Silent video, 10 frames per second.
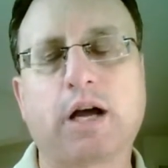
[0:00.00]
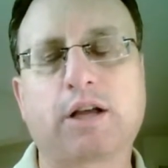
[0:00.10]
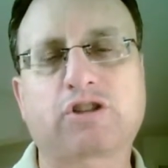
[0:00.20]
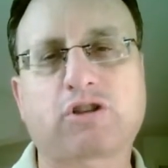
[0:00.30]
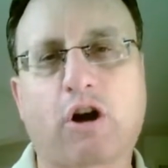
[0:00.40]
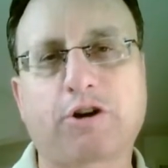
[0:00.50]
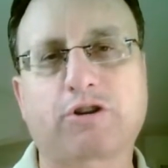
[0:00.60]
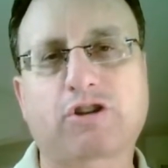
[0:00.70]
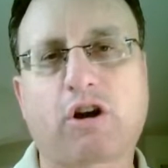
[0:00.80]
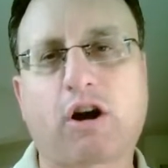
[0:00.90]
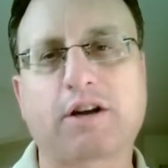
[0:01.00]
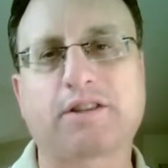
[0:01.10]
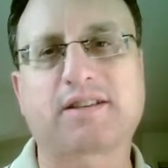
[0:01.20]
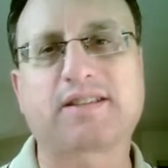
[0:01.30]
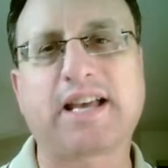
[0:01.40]
starter's card in
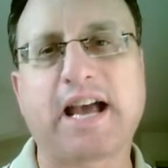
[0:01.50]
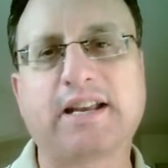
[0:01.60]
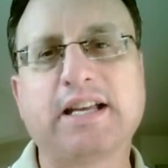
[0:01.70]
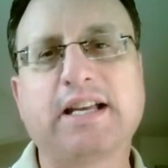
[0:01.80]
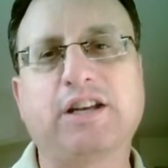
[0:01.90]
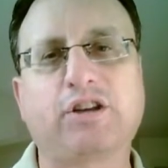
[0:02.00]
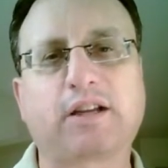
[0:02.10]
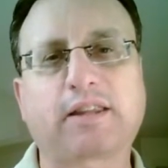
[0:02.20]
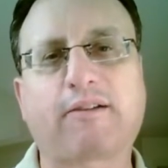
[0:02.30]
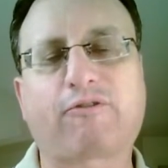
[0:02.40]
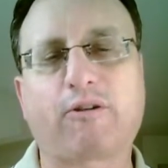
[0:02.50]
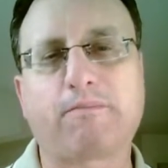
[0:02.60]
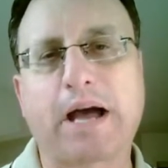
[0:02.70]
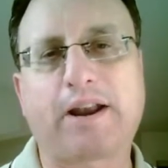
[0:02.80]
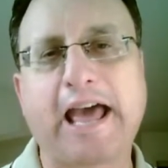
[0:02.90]
the set, and you can get them for
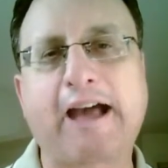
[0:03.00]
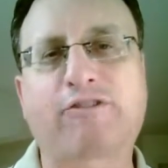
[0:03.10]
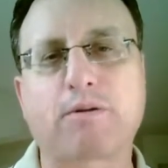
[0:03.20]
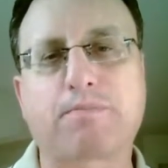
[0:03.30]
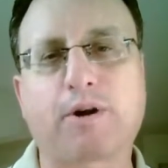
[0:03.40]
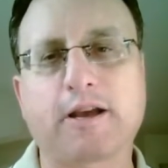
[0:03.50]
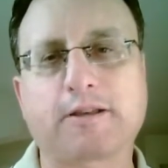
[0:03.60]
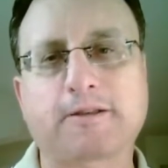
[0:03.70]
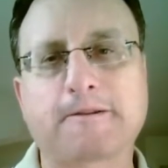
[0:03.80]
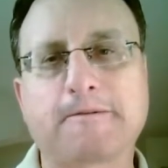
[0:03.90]
about half the price.